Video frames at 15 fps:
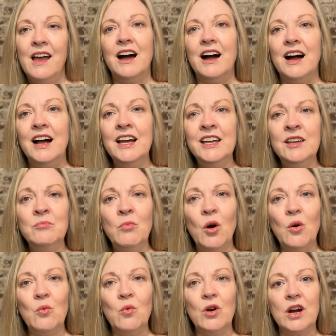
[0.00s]
I'm
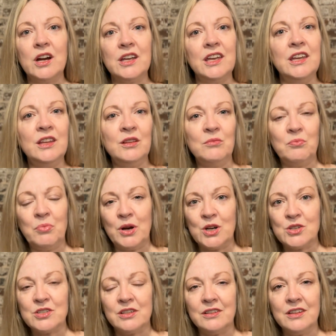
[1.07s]
working
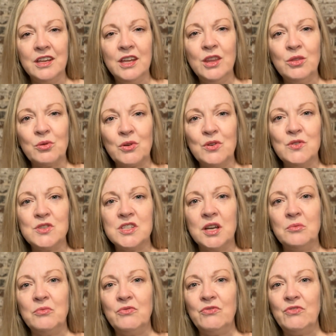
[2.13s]
personally through
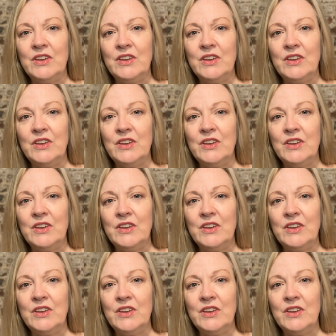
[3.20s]
some